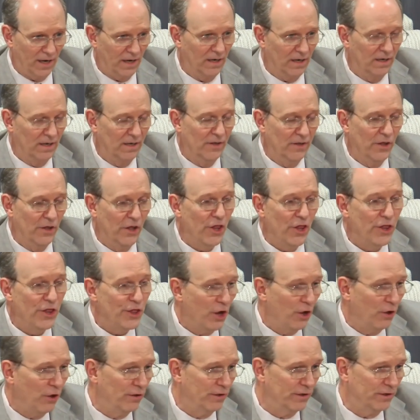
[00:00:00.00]
though
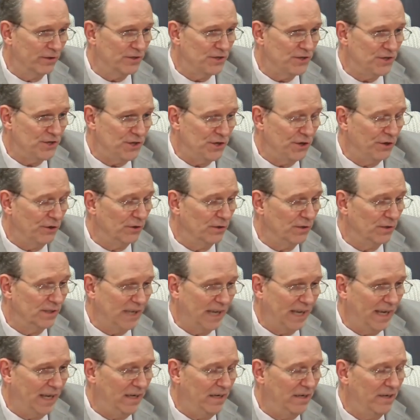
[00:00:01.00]
they're still
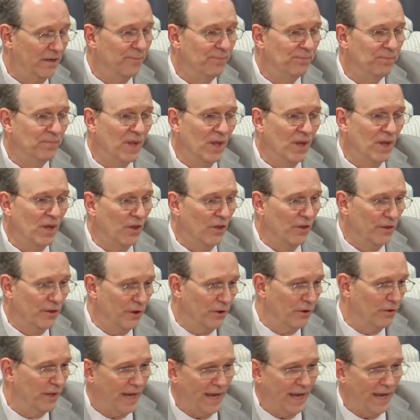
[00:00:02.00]
dead, though they